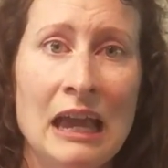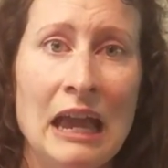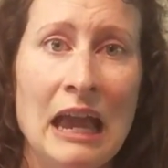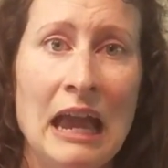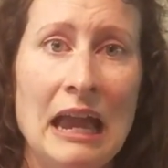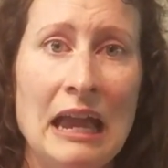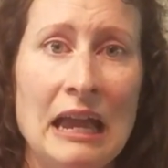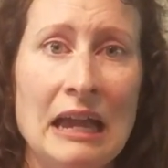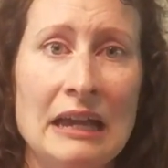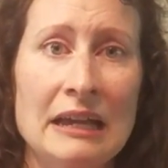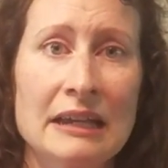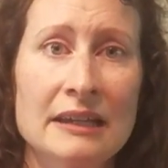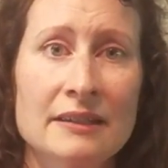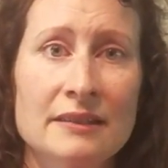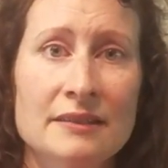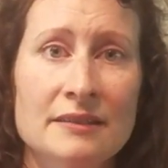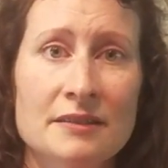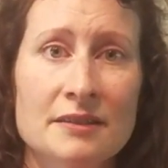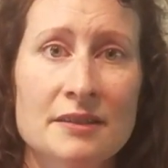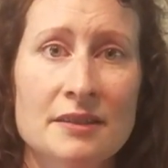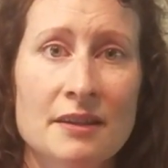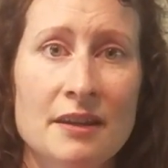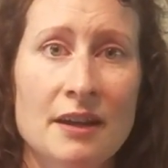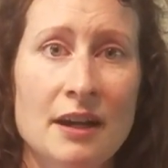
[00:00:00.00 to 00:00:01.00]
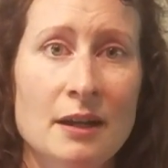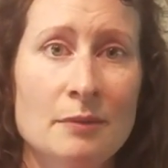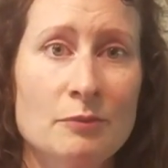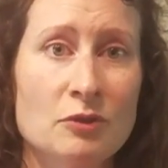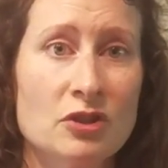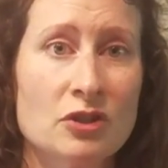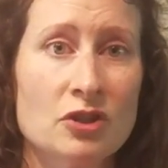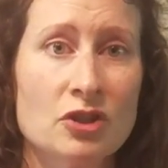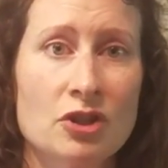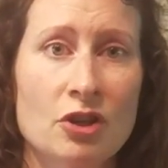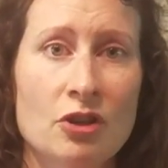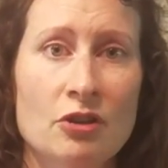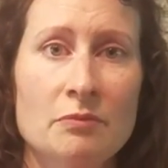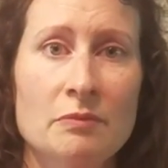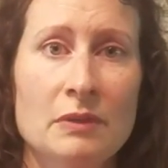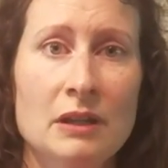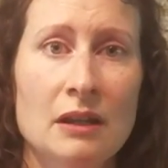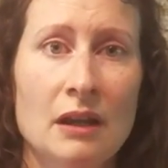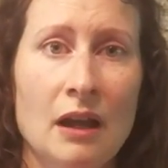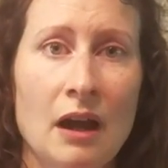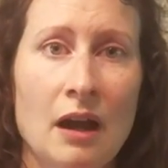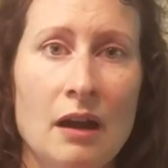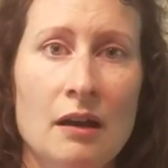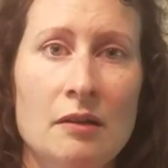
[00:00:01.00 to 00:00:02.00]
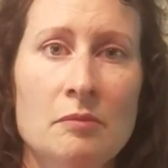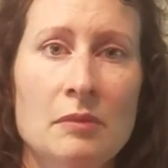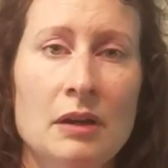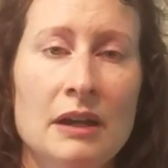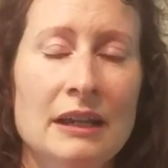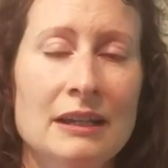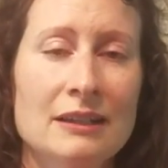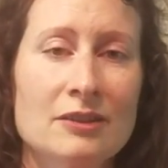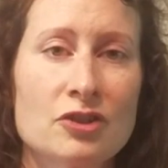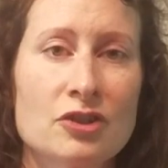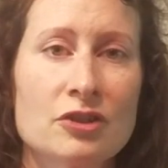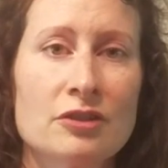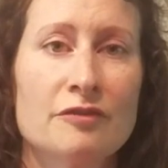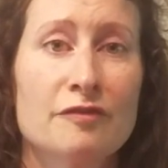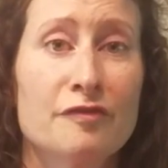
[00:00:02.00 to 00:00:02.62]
and just showed me how much